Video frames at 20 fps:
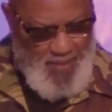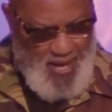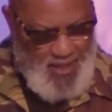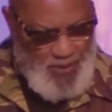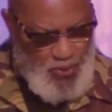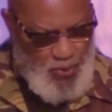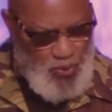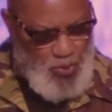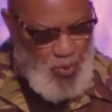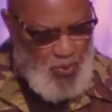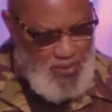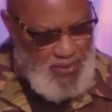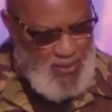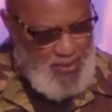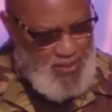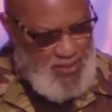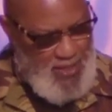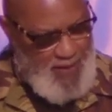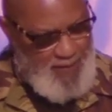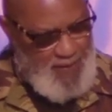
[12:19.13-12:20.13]
of Matthew
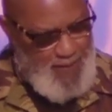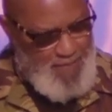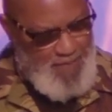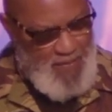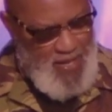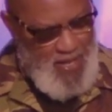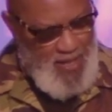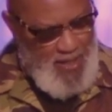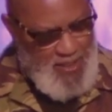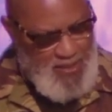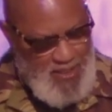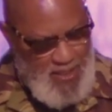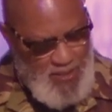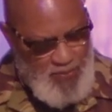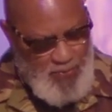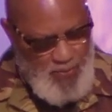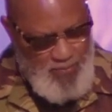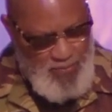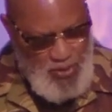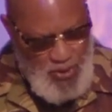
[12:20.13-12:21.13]
27. He
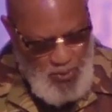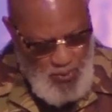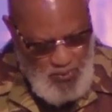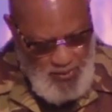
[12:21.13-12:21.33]
says, From